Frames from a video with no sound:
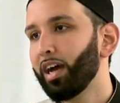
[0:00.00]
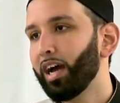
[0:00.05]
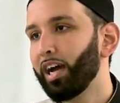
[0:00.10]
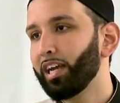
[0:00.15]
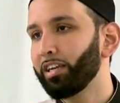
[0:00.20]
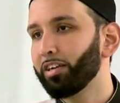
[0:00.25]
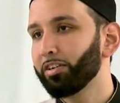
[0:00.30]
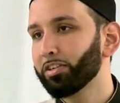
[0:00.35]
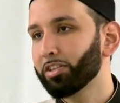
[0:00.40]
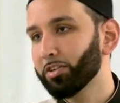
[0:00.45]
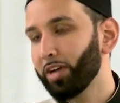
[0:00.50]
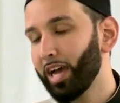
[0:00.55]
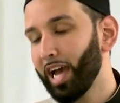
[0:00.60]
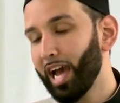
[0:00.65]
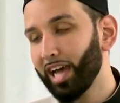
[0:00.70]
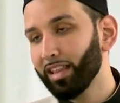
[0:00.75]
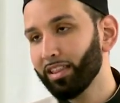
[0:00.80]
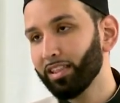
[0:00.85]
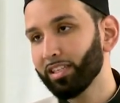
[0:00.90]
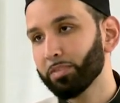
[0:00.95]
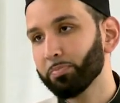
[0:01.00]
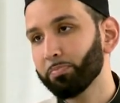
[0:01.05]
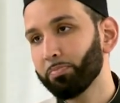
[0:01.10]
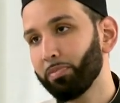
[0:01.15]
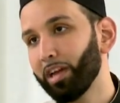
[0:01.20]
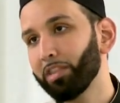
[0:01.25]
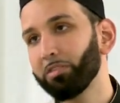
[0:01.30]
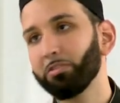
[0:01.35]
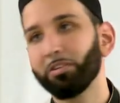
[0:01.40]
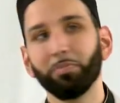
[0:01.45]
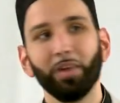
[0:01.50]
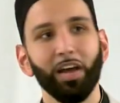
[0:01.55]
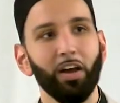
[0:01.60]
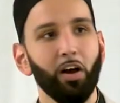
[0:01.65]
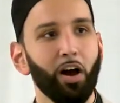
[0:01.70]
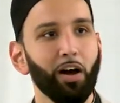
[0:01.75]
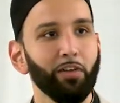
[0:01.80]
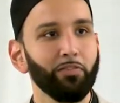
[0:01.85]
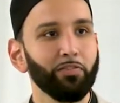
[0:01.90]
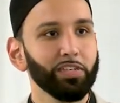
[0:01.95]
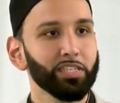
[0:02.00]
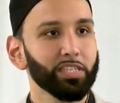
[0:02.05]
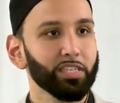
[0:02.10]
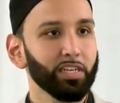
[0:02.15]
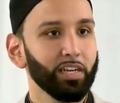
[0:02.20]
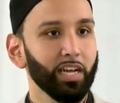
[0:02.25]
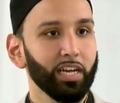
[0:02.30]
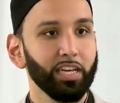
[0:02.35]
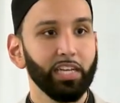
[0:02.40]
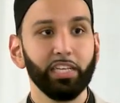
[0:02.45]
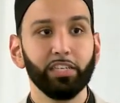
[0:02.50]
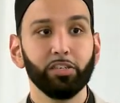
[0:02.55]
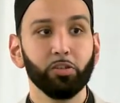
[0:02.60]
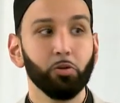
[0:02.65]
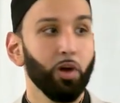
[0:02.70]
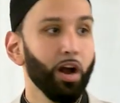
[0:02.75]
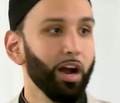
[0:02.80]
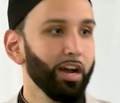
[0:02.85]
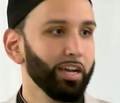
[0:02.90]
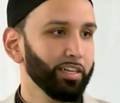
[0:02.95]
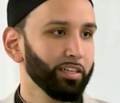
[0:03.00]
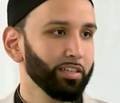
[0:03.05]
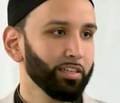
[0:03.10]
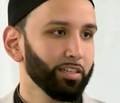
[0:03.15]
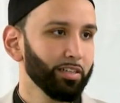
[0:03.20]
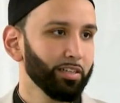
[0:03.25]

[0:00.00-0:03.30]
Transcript: And you know, so I had this brother in my office and, and he's crying.